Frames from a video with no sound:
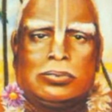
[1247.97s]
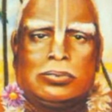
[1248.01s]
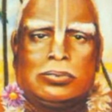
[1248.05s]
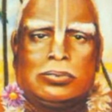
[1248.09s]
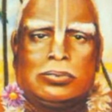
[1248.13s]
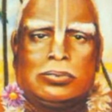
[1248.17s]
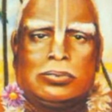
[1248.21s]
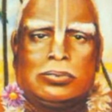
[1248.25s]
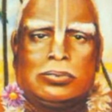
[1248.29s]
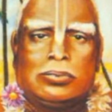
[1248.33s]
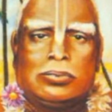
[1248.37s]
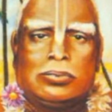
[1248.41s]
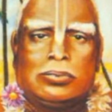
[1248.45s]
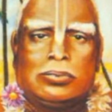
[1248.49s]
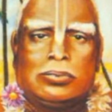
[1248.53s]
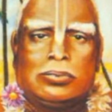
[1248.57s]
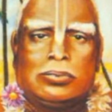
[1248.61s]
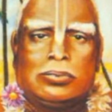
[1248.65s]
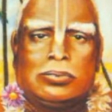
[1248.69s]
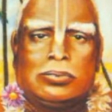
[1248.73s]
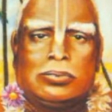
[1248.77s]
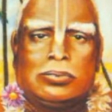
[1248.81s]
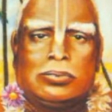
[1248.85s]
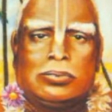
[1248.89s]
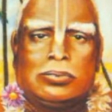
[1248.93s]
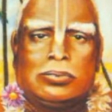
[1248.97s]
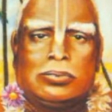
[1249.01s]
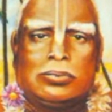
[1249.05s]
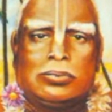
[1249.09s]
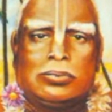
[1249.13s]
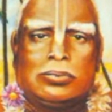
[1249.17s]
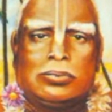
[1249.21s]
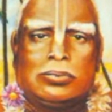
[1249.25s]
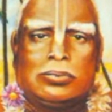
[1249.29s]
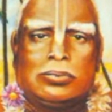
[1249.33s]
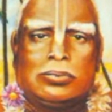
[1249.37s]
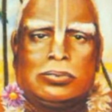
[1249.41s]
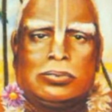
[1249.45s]

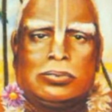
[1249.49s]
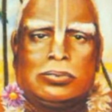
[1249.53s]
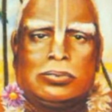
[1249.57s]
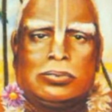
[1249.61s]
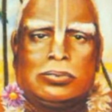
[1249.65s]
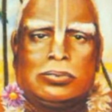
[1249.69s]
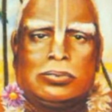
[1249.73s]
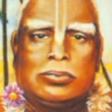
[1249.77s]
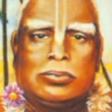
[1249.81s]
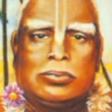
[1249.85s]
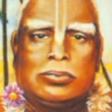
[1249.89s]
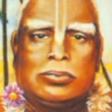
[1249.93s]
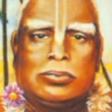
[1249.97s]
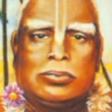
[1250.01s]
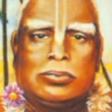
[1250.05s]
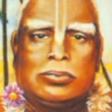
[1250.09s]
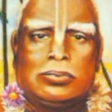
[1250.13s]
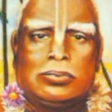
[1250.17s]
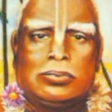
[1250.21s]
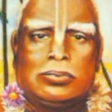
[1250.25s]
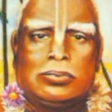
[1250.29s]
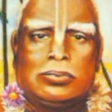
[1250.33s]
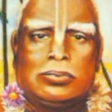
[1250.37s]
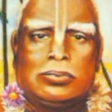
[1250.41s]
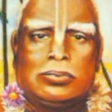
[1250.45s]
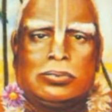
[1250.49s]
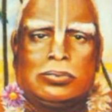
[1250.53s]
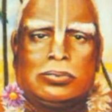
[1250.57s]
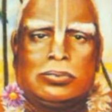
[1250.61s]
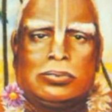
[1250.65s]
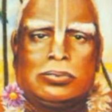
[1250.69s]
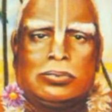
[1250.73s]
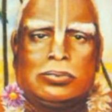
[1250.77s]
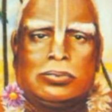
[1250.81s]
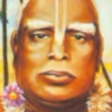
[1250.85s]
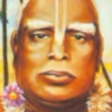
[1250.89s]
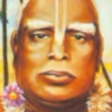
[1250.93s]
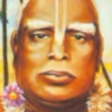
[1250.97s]

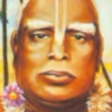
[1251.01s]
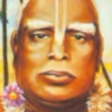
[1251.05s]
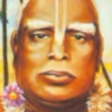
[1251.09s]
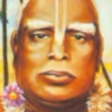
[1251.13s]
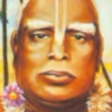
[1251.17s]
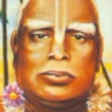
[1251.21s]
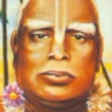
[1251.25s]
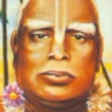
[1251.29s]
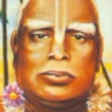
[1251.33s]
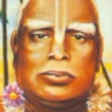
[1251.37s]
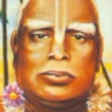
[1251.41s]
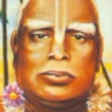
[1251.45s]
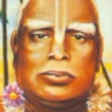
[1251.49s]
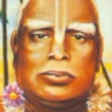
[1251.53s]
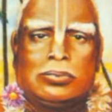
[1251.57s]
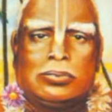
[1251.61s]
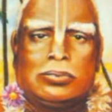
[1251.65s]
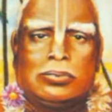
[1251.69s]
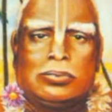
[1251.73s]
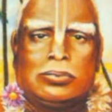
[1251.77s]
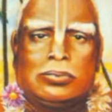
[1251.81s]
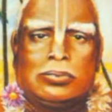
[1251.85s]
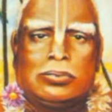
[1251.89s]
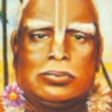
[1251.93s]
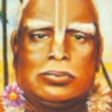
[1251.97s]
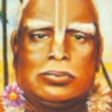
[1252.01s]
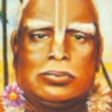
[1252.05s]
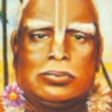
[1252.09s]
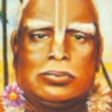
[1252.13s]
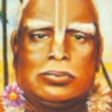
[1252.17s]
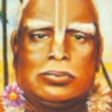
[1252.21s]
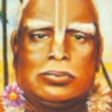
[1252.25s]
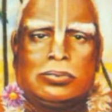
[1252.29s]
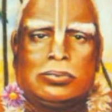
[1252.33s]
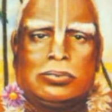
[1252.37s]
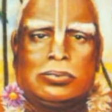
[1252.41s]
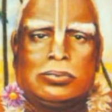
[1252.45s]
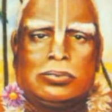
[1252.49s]

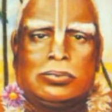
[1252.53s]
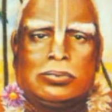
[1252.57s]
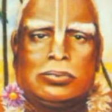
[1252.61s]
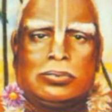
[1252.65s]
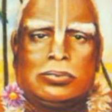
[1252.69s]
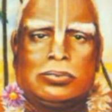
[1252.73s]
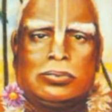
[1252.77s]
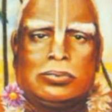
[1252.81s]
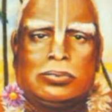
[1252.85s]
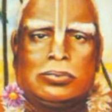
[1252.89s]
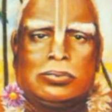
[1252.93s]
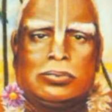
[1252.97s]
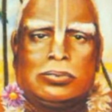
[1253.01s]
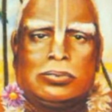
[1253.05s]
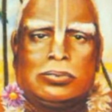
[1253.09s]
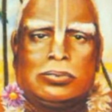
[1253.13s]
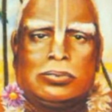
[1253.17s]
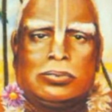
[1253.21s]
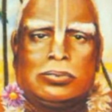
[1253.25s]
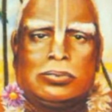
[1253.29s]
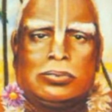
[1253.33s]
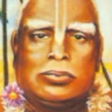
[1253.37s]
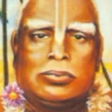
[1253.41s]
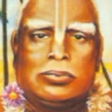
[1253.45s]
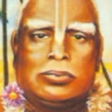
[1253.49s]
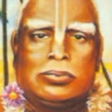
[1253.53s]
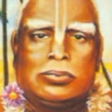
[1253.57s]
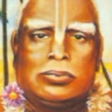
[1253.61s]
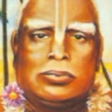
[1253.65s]
The face doesn't move, so there is nothing to read.